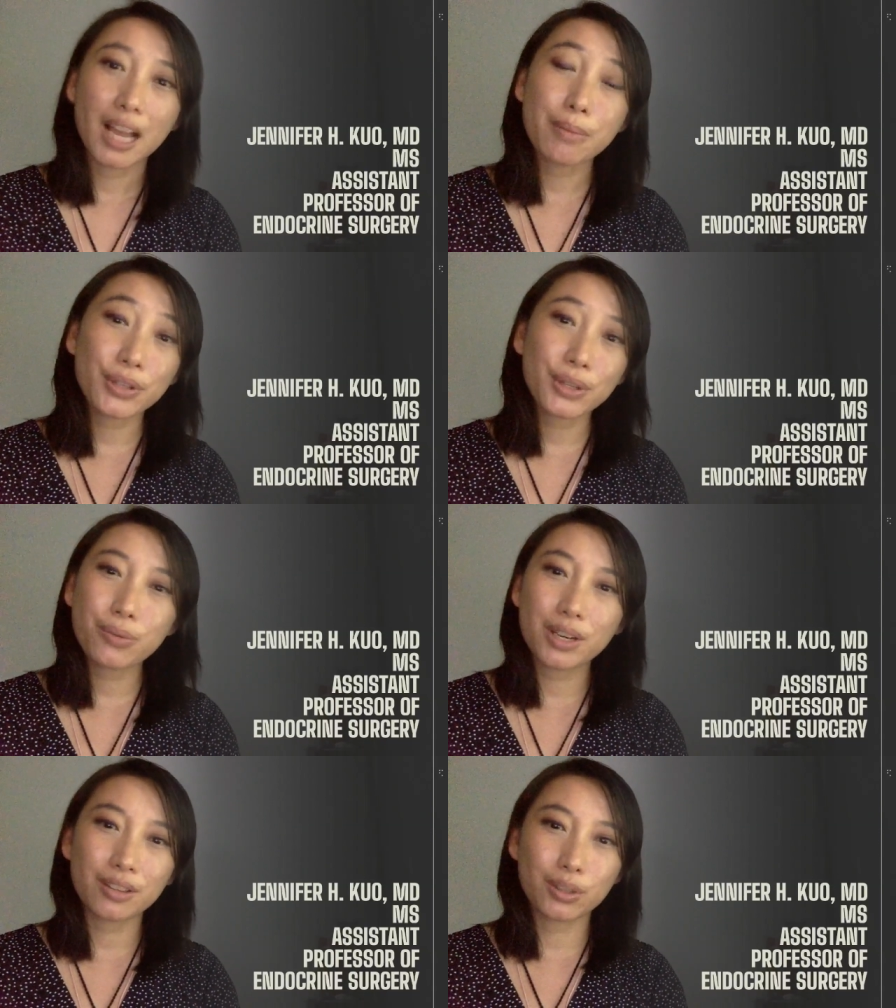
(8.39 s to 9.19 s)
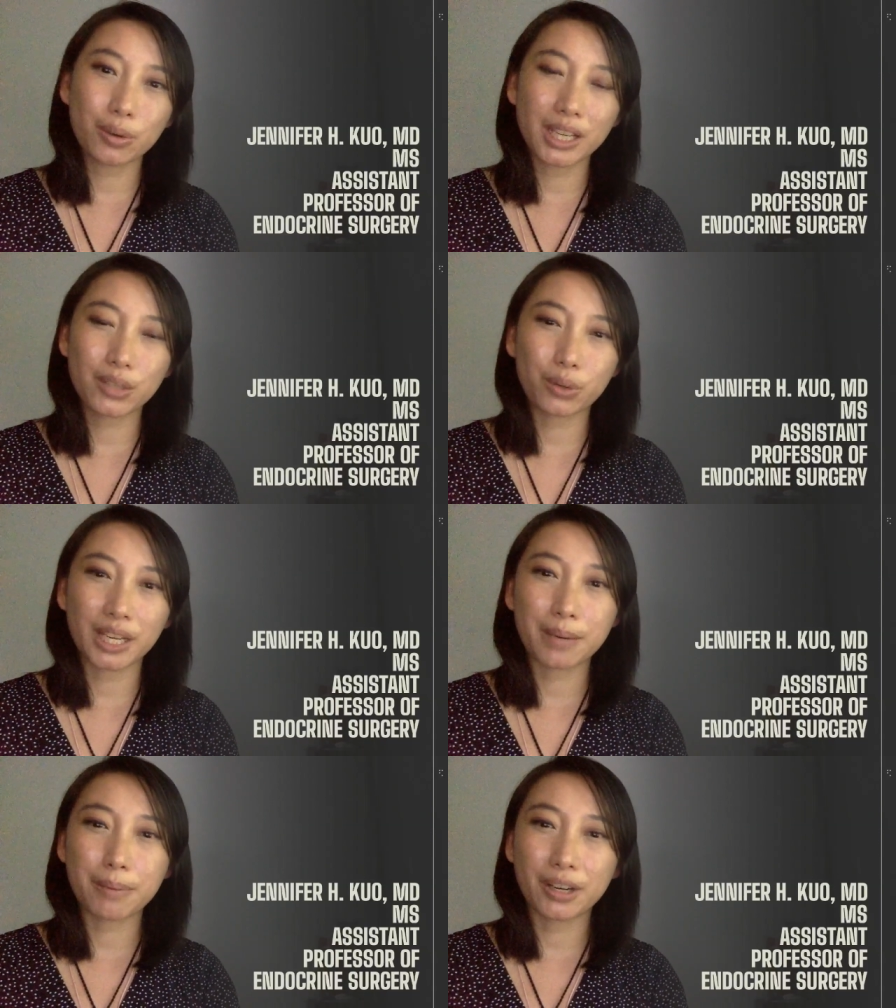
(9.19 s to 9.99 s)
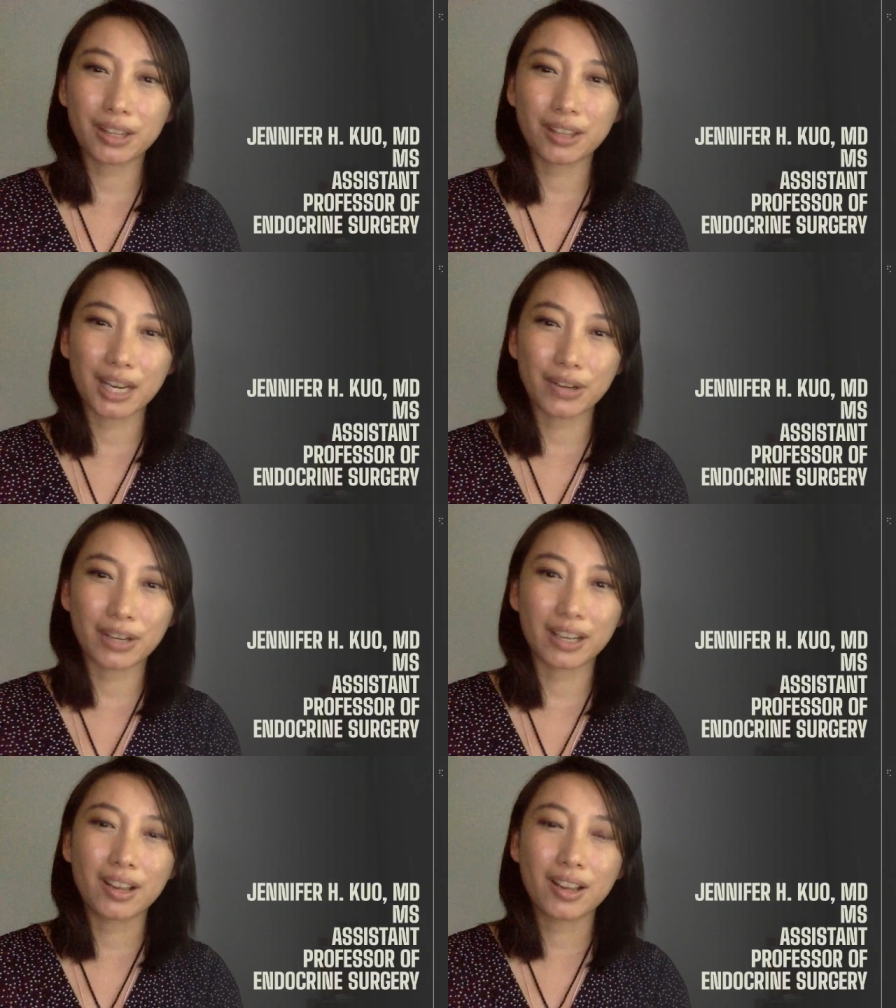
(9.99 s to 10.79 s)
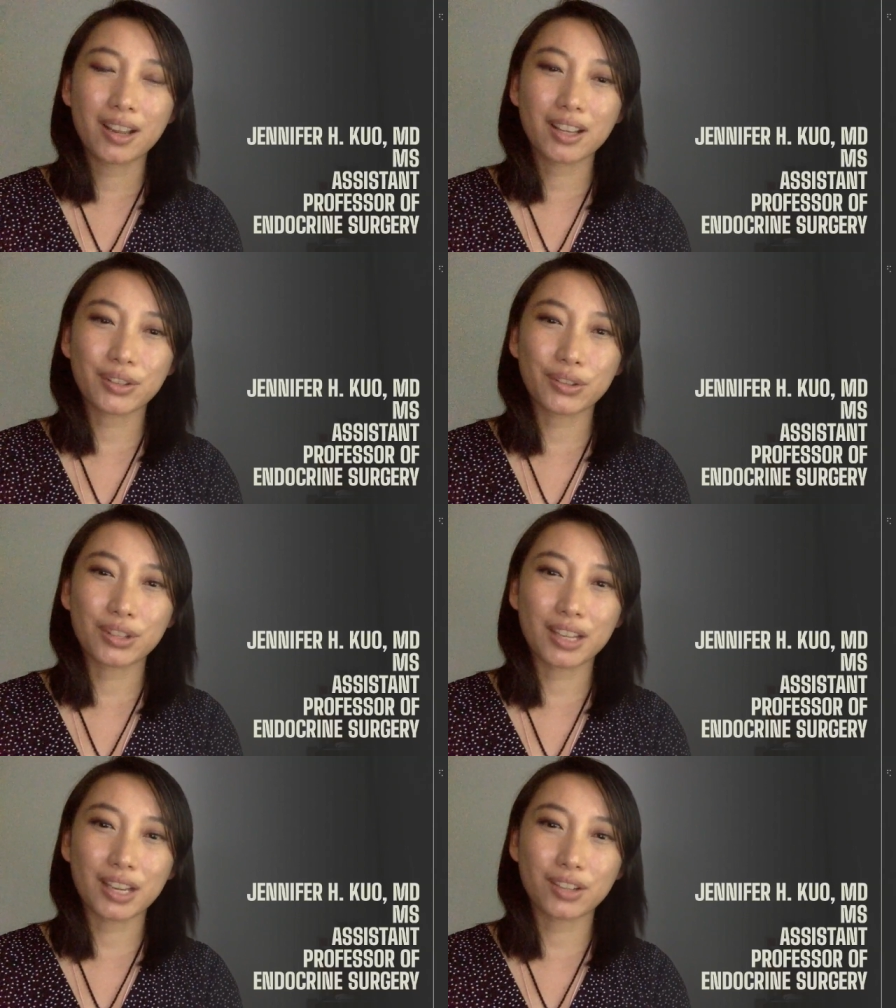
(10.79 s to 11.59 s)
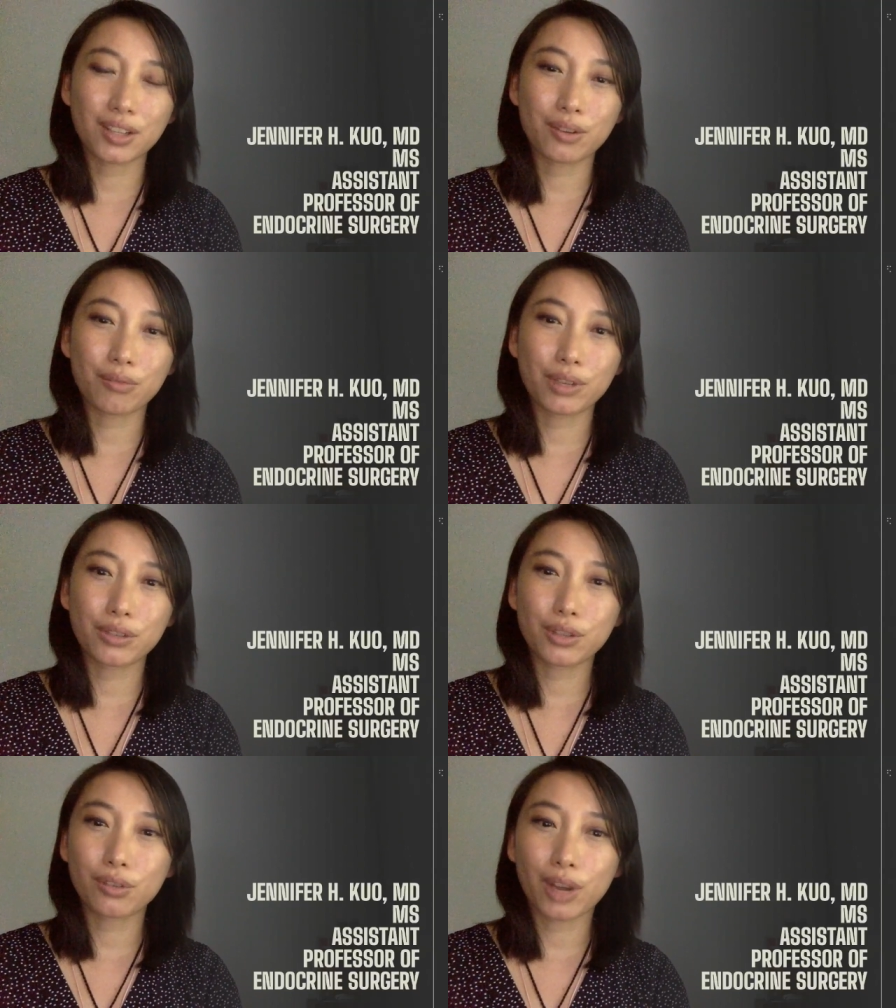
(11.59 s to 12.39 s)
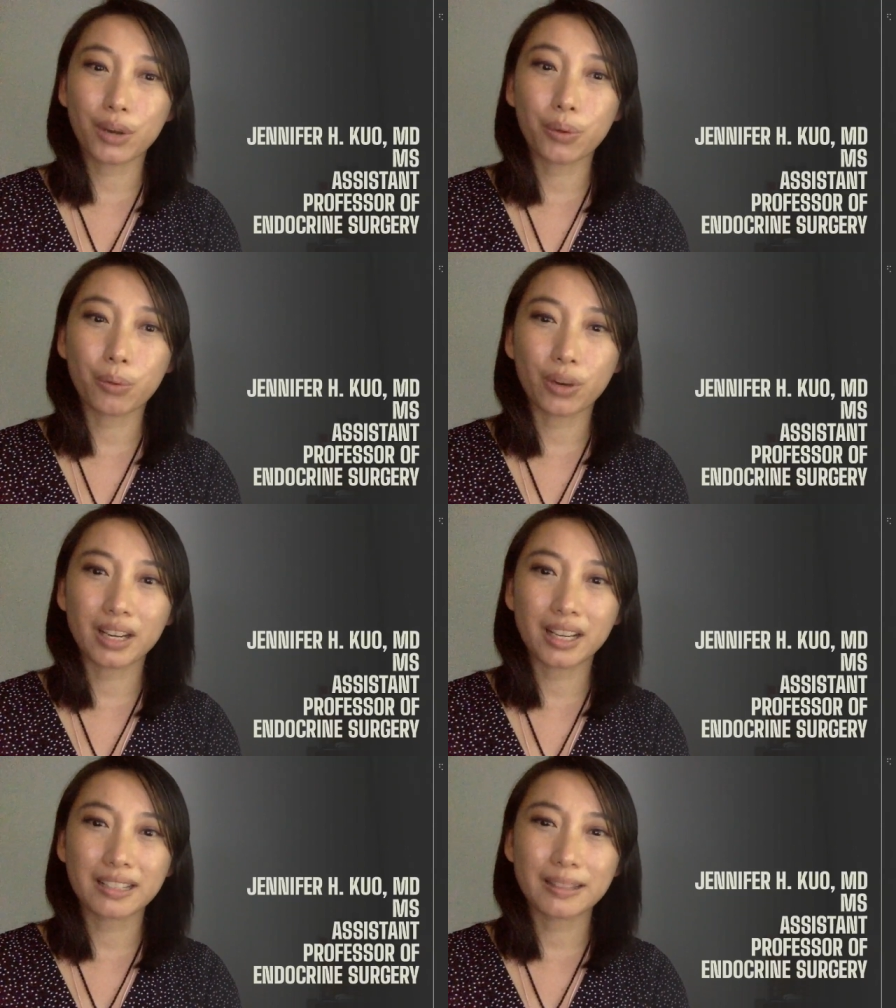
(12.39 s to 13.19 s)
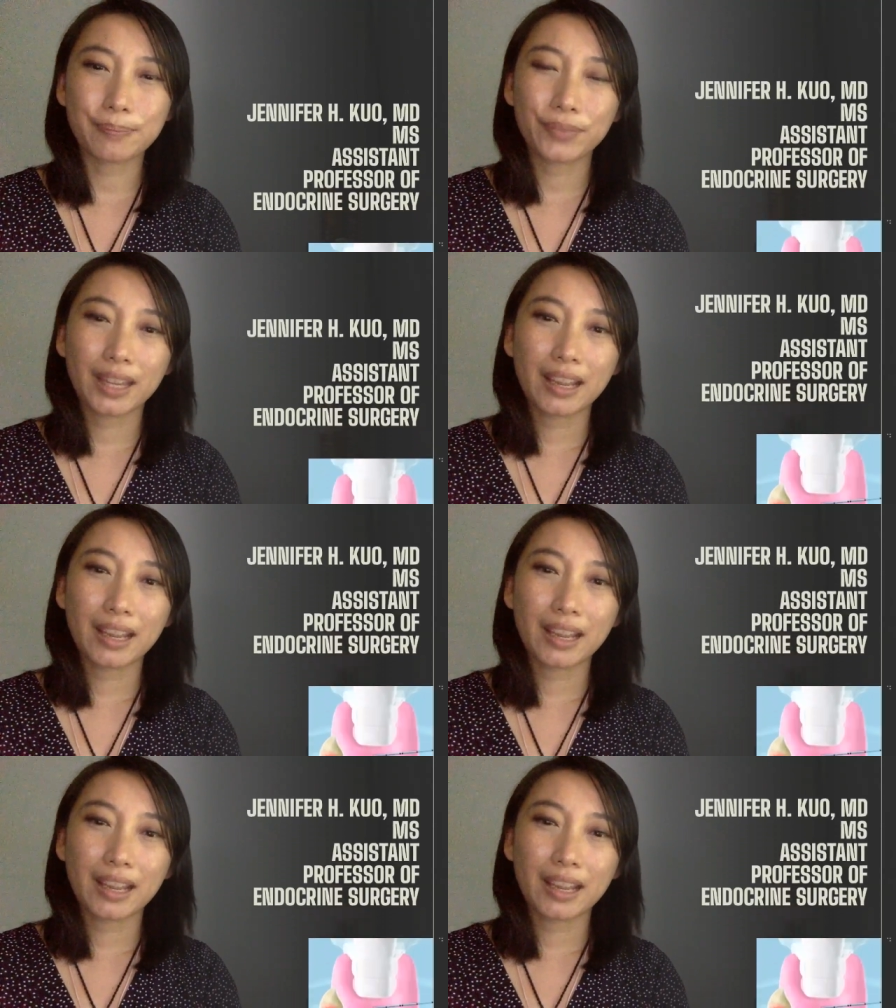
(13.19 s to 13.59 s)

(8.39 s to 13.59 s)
I'm also one of the 2020 American Thyroid Association Research Grant awardees.